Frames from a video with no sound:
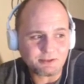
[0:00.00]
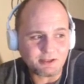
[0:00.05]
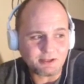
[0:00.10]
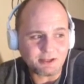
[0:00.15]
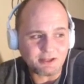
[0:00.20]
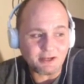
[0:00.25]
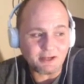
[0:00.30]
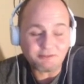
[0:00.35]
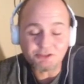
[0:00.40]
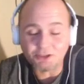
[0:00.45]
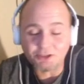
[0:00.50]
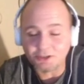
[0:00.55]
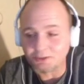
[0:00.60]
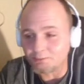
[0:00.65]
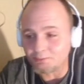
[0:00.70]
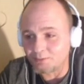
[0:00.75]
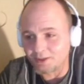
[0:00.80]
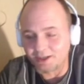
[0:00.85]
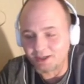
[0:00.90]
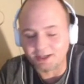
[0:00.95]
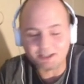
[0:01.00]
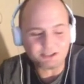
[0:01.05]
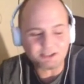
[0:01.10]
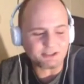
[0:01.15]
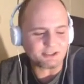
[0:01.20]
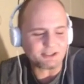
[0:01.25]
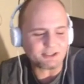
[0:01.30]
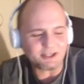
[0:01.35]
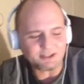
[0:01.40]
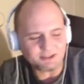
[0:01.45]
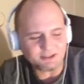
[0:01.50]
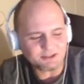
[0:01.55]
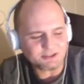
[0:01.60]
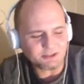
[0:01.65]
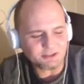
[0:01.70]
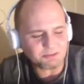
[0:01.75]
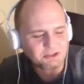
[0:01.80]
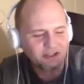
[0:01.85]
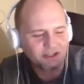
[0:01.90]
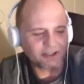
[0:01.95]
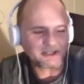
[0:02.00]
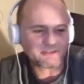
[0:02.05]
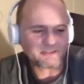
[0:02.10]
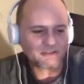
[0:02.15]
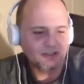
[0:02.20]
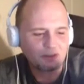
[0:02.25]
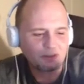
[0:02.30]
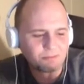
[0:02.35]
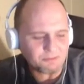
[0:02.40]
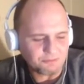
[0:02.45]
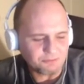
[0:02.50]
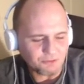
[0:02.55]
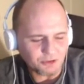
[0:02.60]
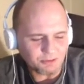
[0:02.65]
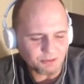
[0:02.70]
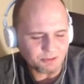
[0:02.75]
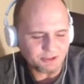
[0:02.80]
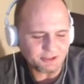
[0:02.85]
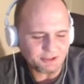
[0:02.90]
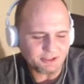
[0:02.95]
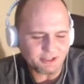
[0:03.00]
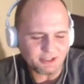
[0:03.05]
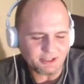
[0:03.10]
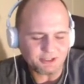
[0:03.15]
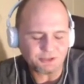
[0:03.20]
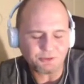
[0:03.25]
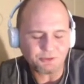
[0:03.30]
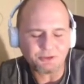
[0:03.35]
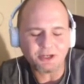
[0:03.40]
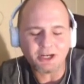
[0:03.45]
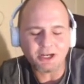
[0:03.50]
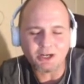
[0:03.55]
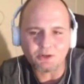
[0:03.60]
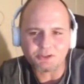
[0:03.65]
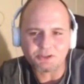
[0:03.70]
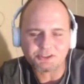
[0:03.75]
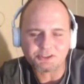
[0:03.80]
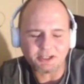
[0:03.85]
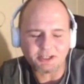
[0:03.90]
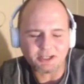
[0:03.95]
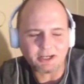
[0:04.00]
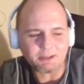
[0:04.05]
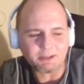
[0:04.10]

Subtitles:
I've started actually something I never did before, but I do now is like I